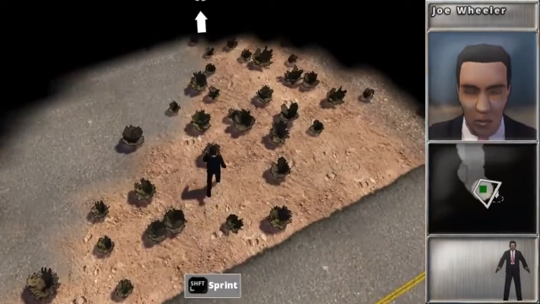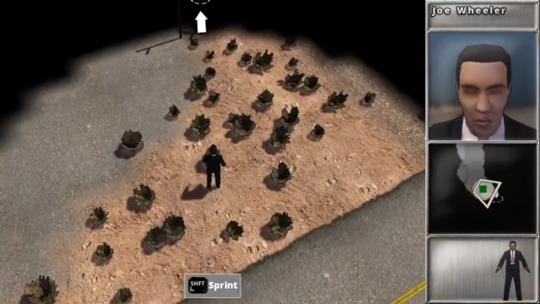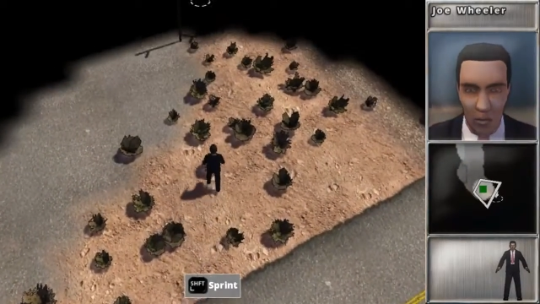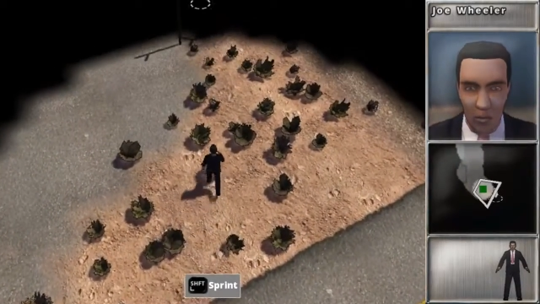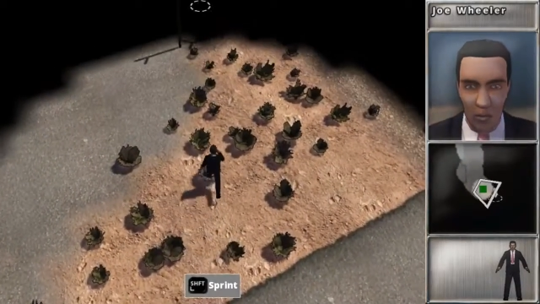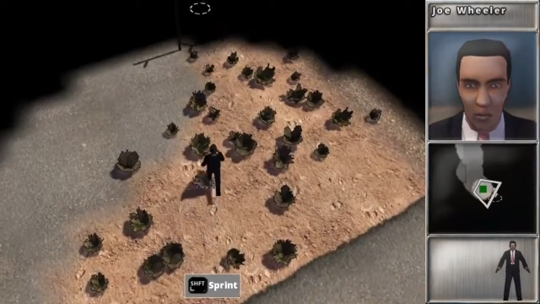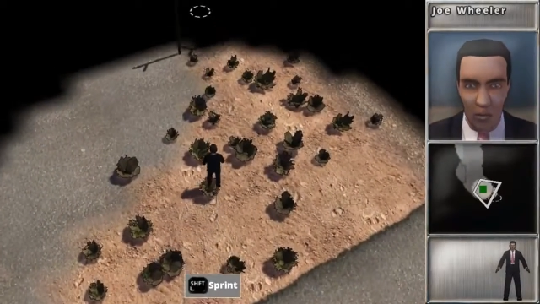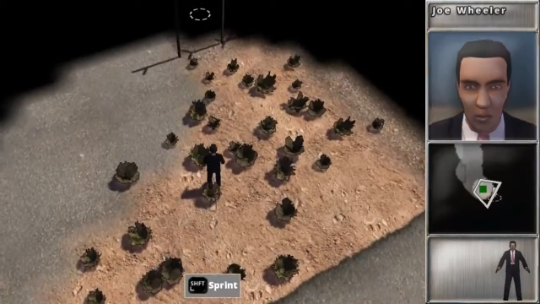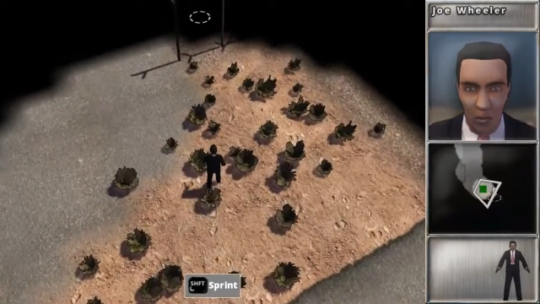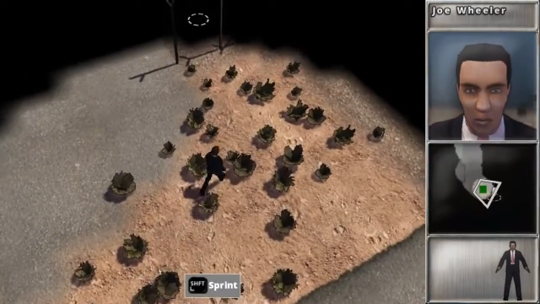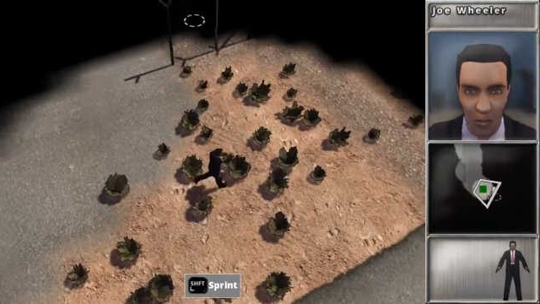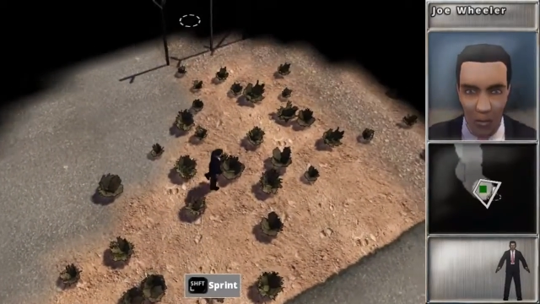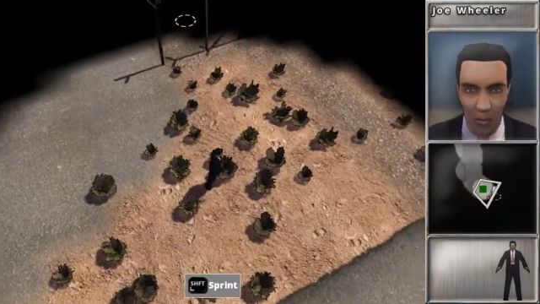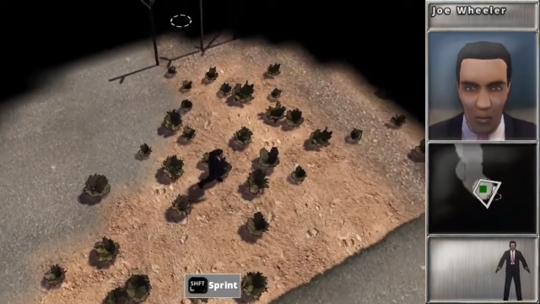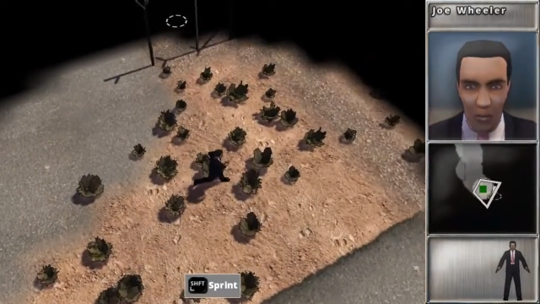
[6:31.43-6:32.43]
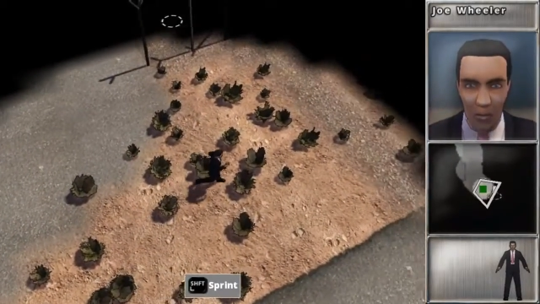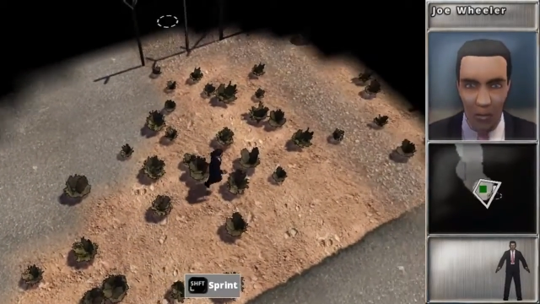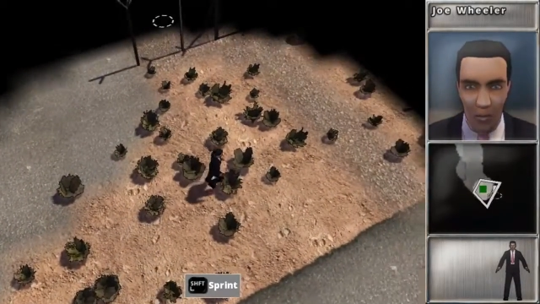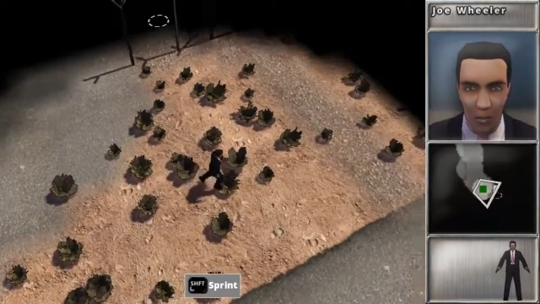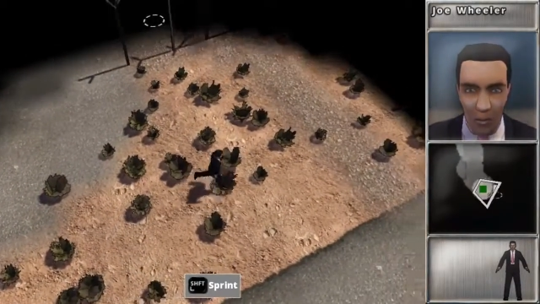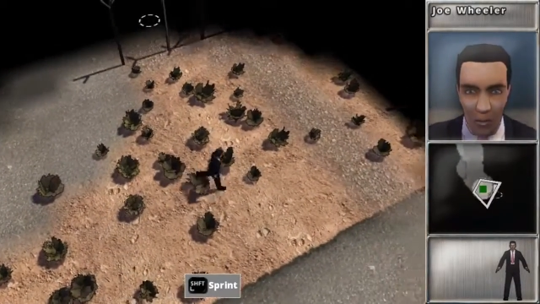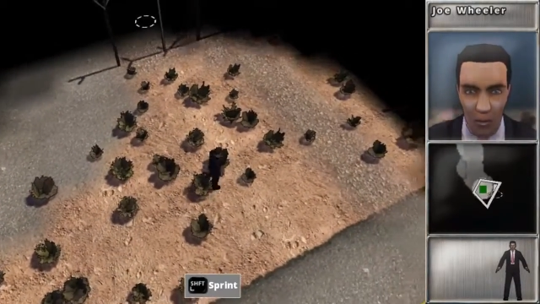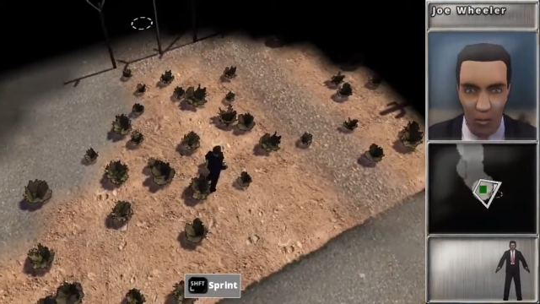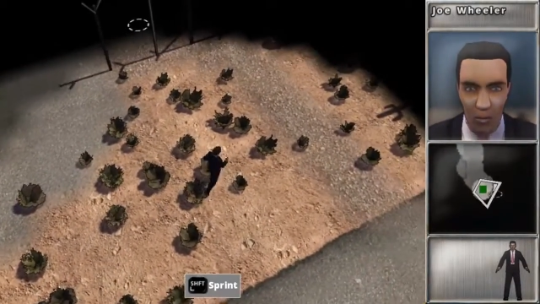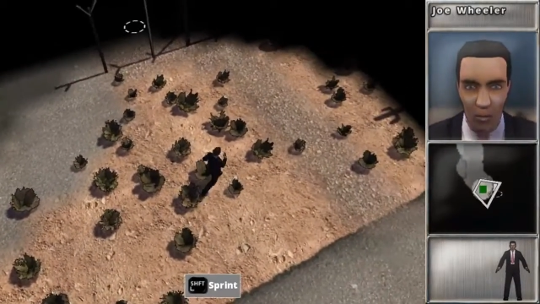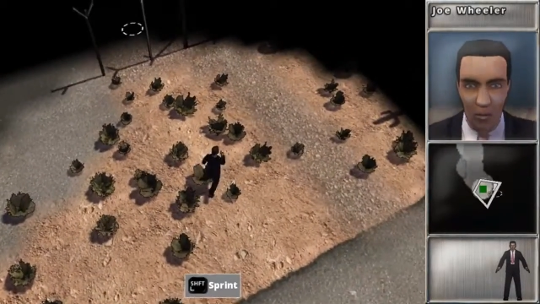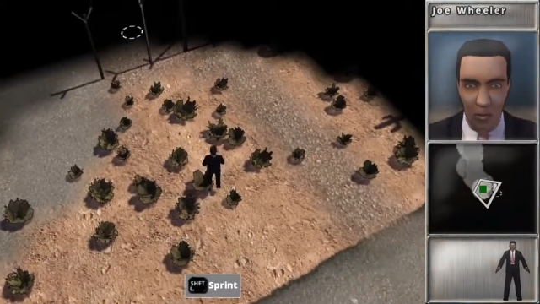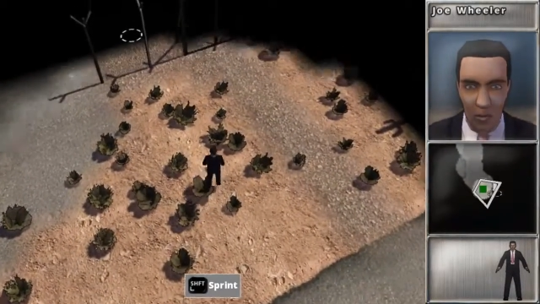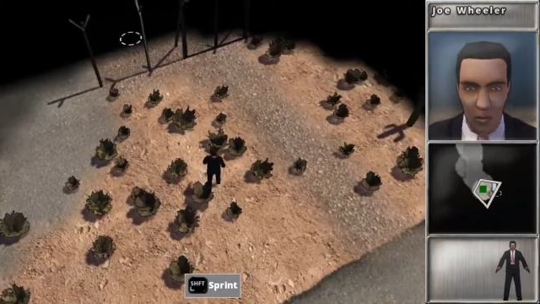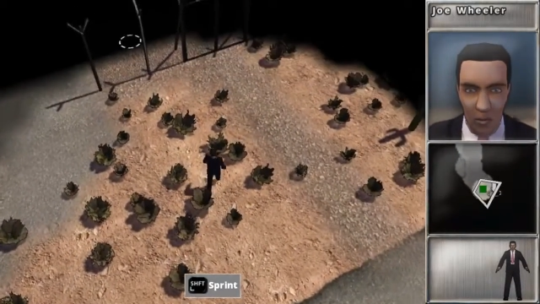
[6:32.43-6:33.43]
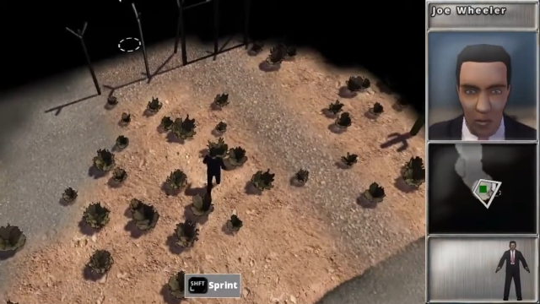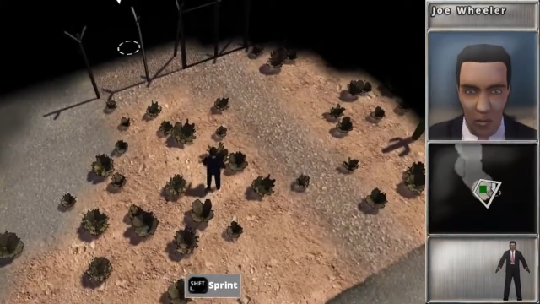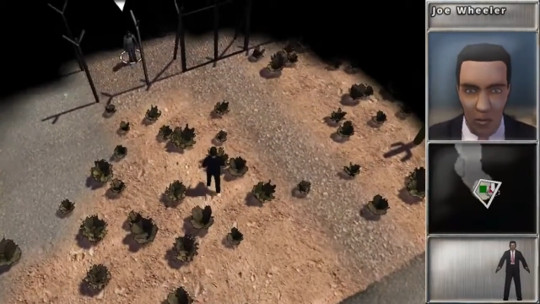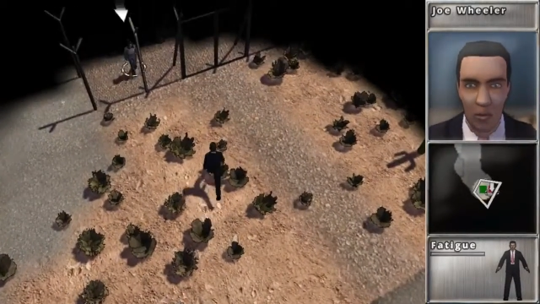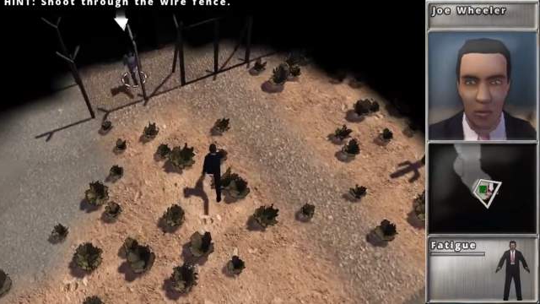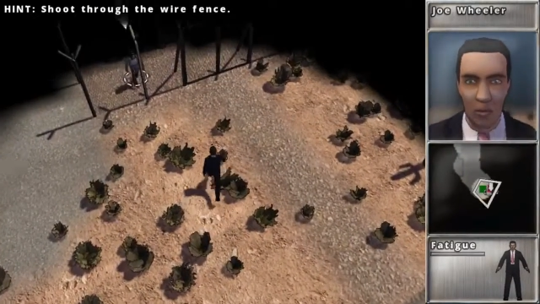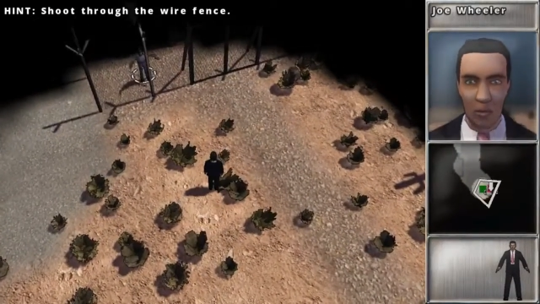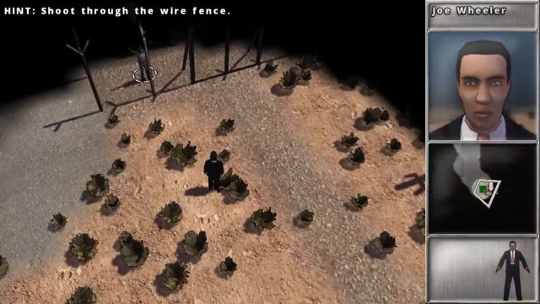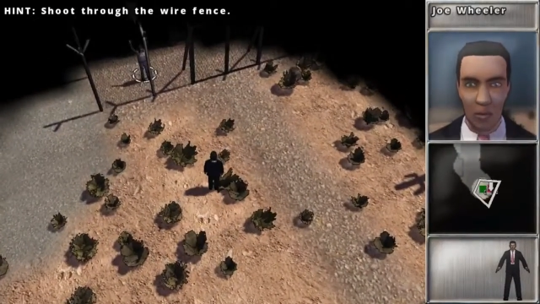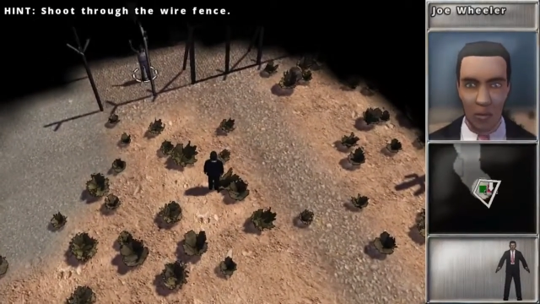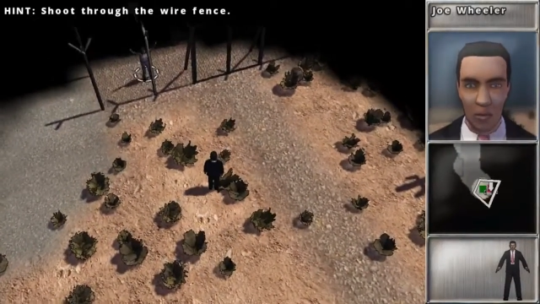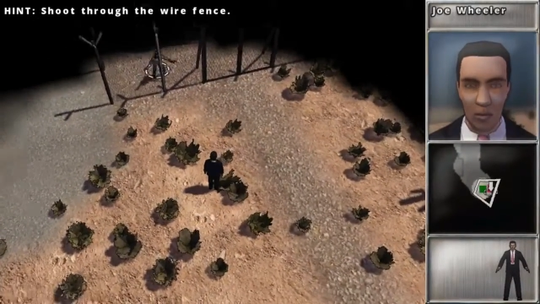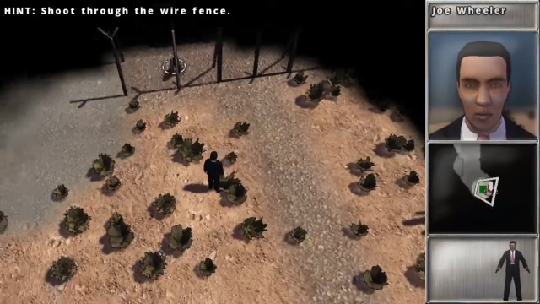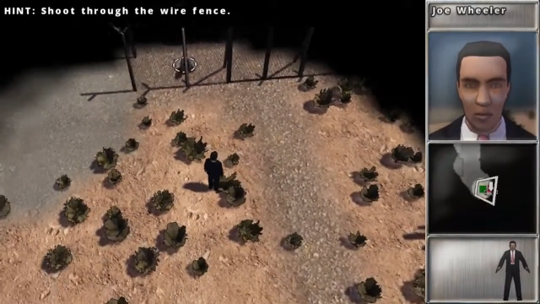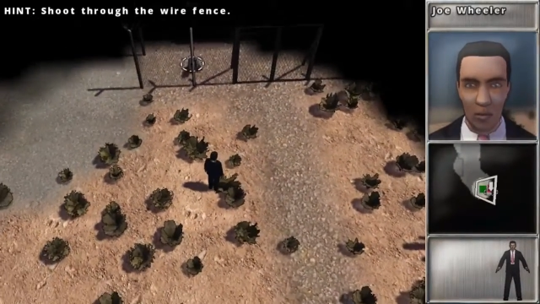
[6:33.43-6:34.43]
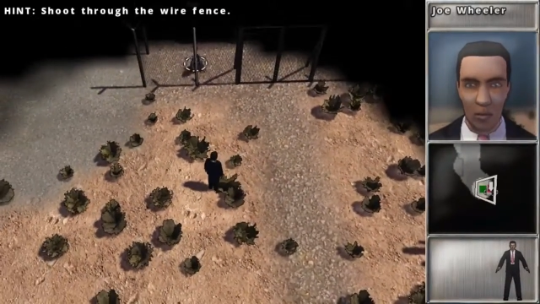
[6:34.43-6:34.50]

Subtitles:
Even though it's not a death sentence necessarily, it's still annoying.